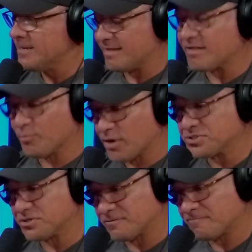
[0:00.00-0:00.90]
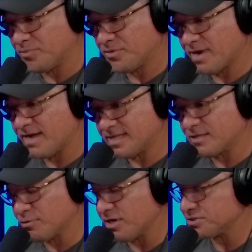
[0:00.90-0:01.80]
And that's pressure, mm. right?
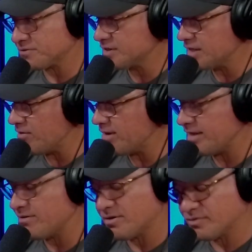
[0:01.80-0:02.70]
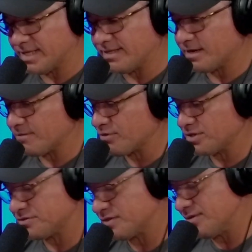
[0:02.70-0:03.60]
That's pressure. So uh, they don't understand right. that kind of
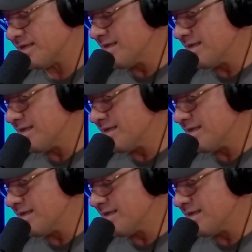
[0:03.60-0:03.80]
pressure. So